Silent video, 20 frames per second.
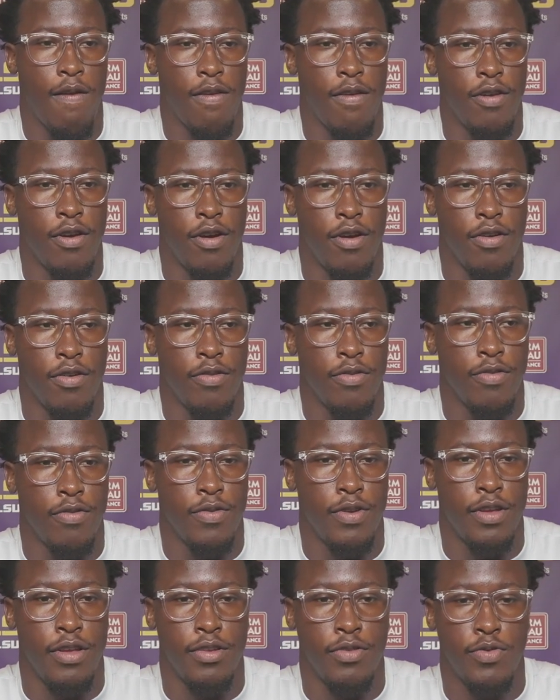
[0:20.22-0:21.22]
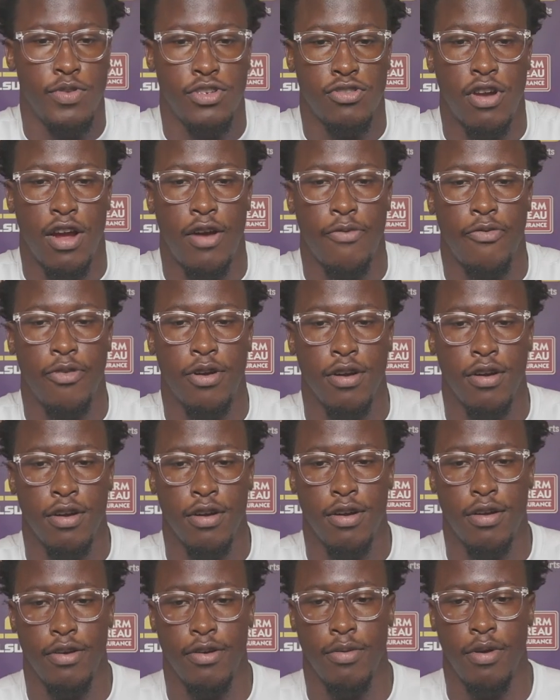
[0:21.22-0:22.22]
you know, we we strive
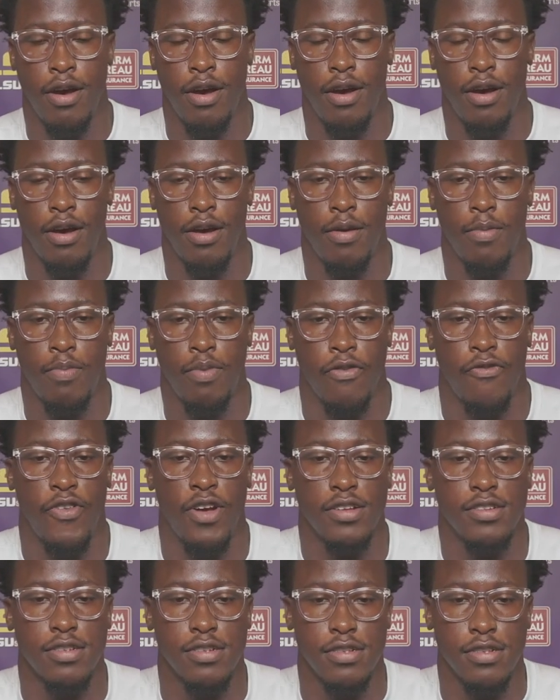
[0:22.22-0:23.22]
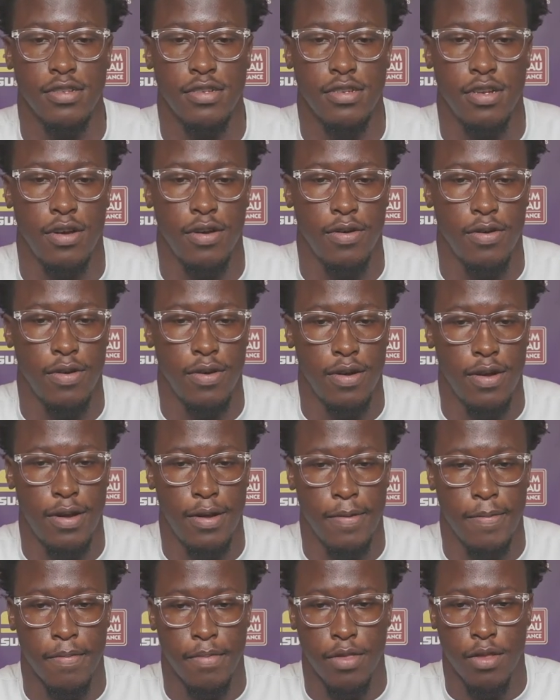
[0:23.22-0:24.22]
for uh, perfection, so
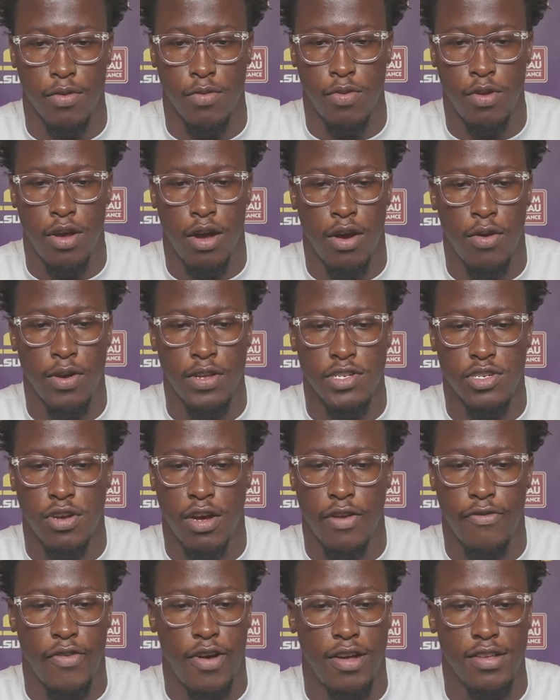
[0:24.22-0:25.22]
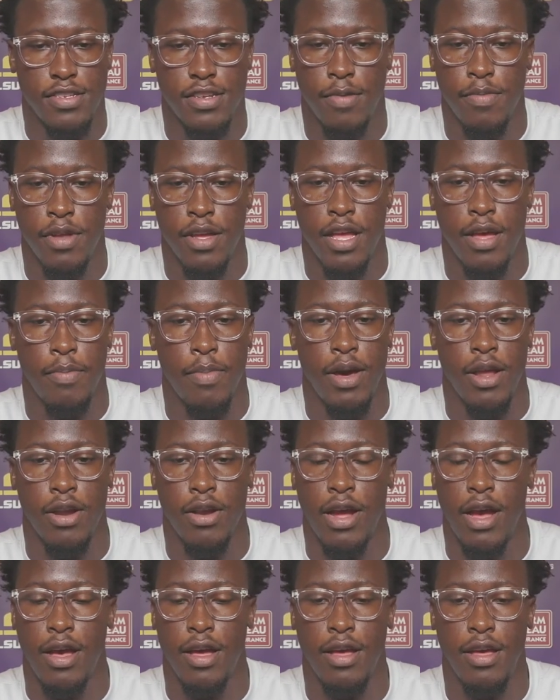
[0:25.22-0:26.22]
um, we always try to find something to get
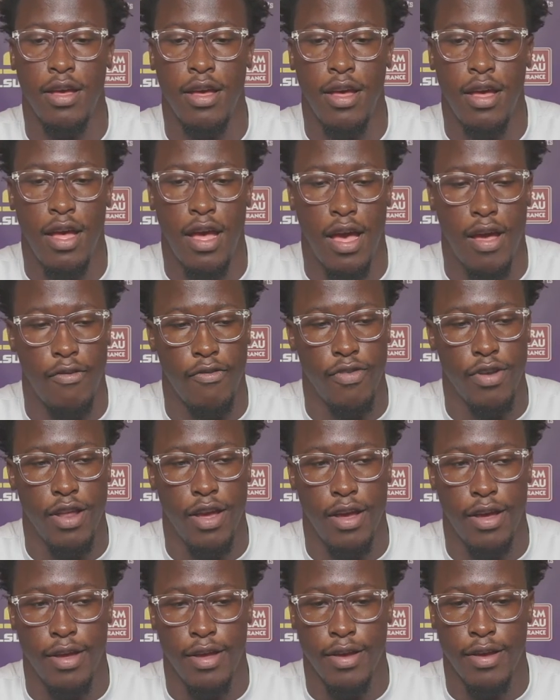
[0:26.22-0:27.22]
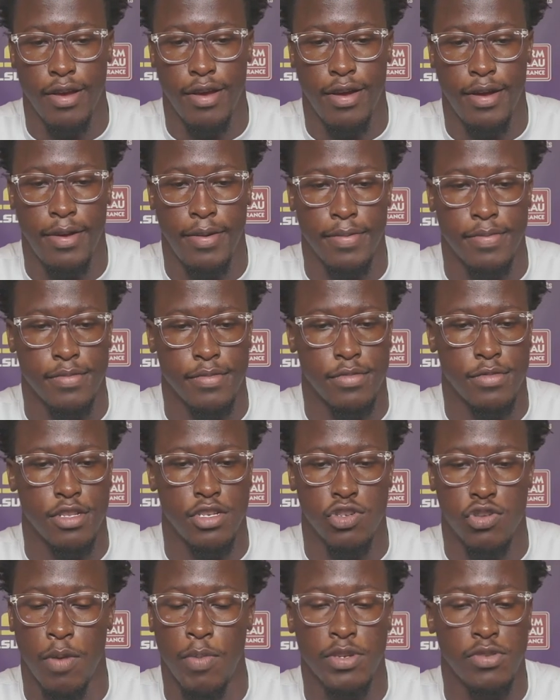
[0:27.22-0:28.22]
better at every day. Um,
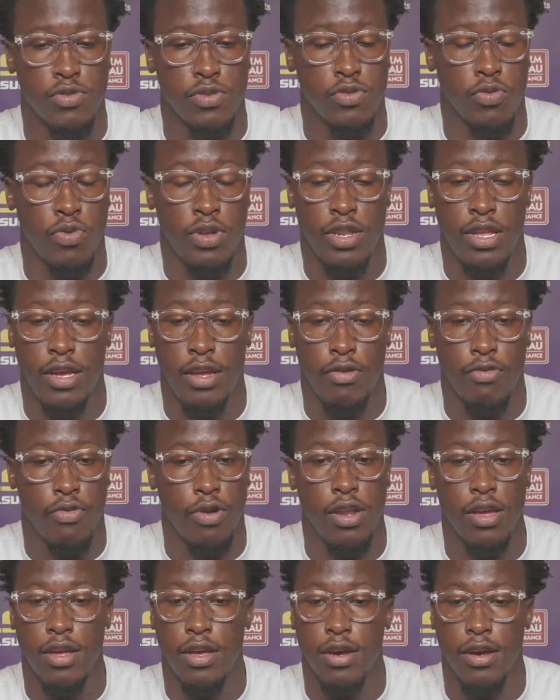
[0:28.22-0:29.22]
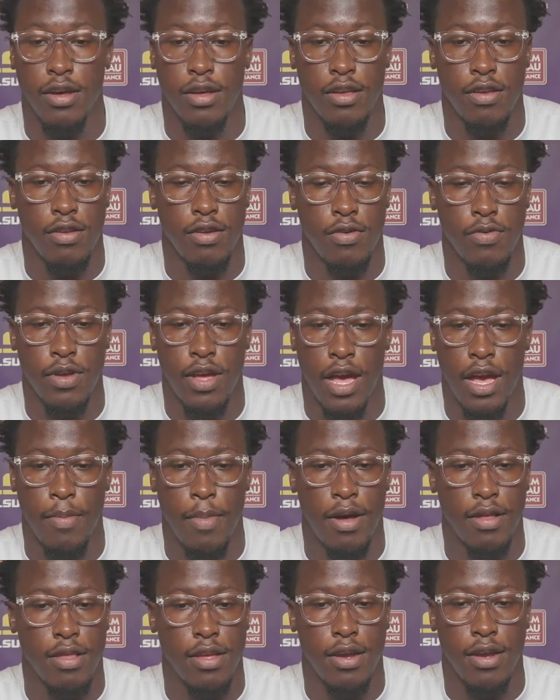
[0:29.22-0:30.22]
the scrimmage was, we did really good. You know, we
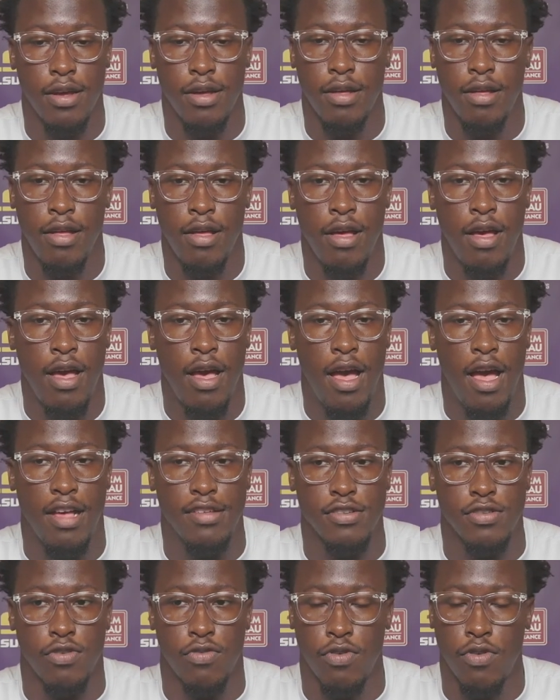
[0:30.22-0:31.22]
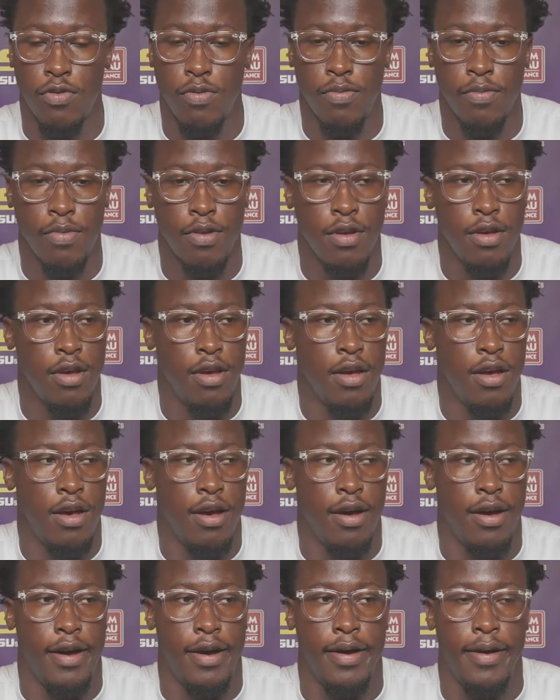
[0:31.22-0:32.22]
came out there as a group,
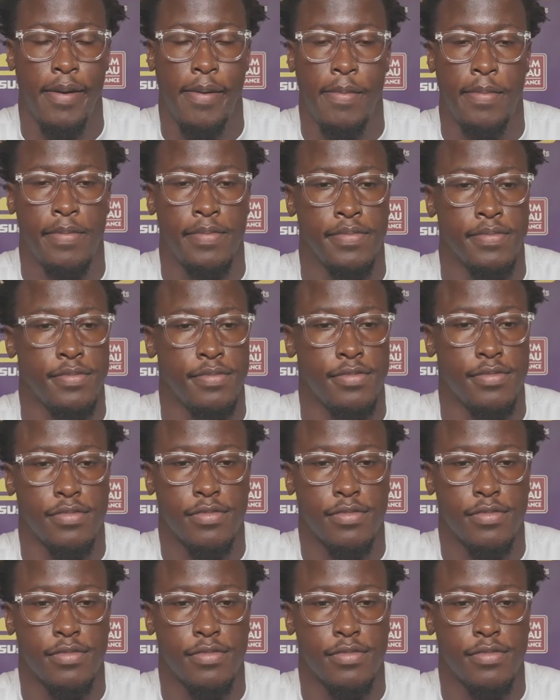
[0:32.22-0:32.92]
um,